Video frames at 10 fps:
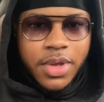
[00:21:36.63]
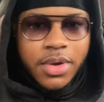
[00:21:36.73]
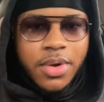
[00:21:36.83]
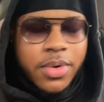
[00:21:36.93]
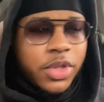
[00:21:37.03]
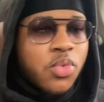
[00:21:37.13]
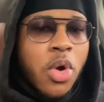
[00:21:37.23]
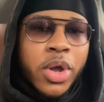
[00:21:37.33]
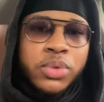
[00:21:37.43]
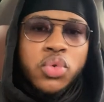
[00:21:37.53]
You
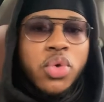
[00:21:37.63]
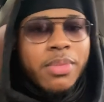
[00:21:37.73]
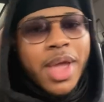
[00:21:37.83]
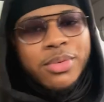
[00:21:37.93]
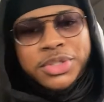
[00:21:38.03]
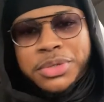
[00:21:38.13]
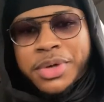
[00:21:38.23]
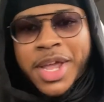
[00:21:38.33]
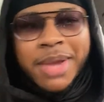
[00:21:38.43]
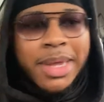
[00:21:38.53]
walk up to a woman, "Hey, what's your
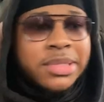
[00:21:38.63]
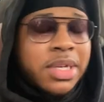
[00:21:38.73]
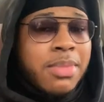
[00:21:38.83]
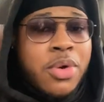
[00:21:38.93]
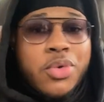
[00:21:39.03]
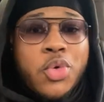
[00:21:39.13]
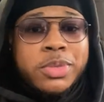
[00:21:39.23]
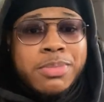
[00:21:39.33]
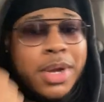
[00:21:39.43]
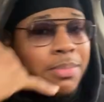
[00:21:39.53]
name?" They talking about,
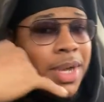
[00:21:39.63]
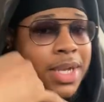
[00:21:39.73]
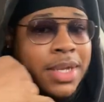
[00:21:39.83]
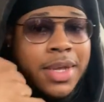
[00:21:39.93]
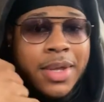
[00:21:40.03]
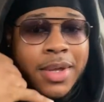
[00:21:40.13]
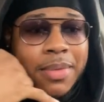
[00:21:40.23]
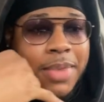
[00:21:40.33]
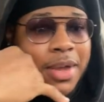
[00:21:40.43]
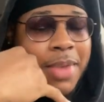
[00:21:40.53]
"Oops,
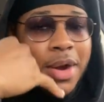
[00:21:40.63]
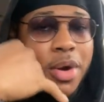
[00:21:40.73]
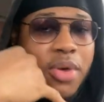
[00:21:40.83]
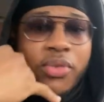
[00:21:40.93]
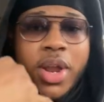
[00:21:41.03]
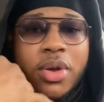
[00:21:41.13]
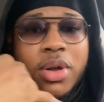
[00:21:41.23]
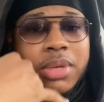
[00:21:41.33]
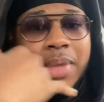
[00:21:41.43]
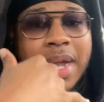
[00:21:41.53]
my girlfriend
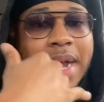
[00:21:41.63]
calling me.